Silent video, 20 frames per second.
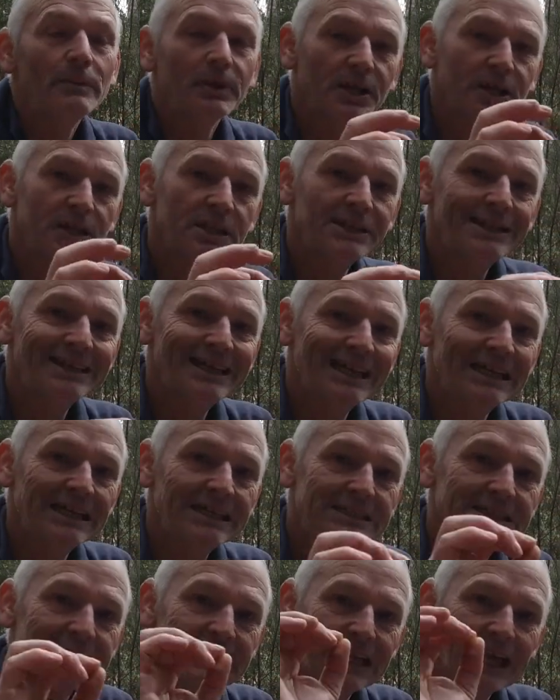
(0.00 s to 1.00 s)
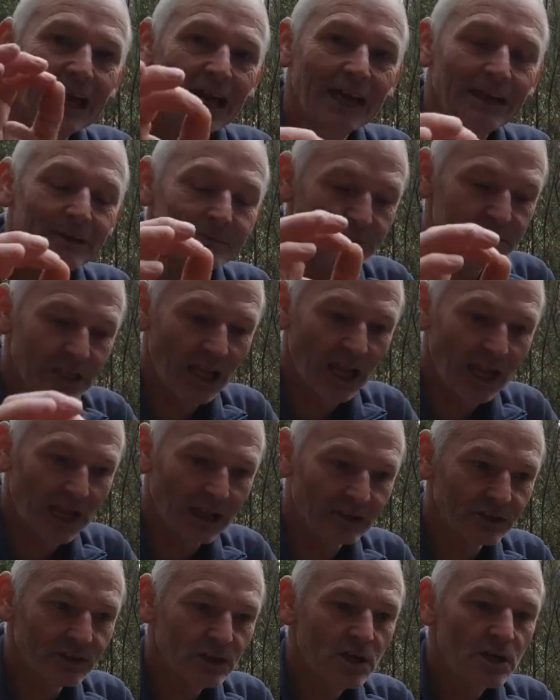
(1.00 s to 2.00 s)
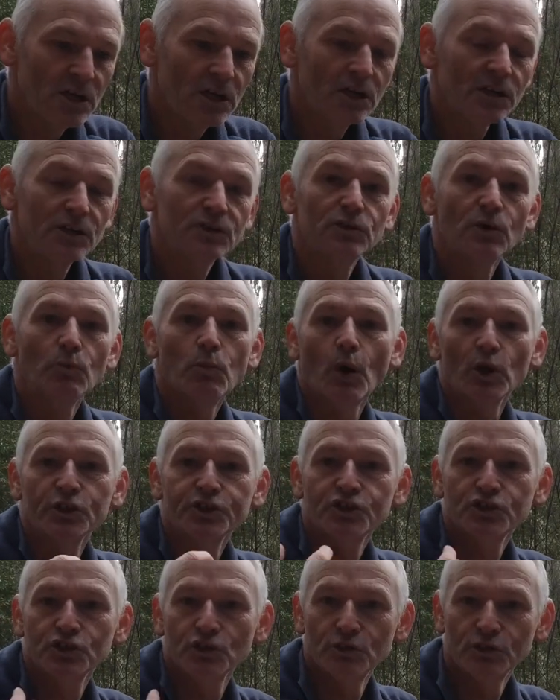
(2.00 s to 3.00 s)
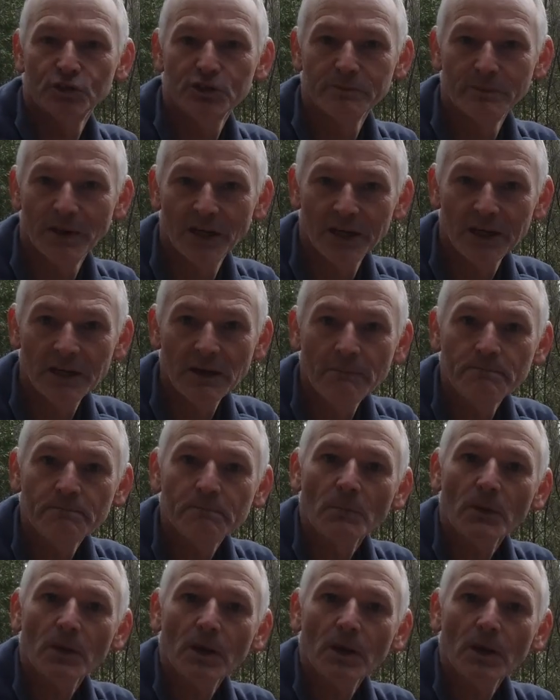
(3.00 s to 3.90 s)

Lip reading: but in the end it came down to what suits me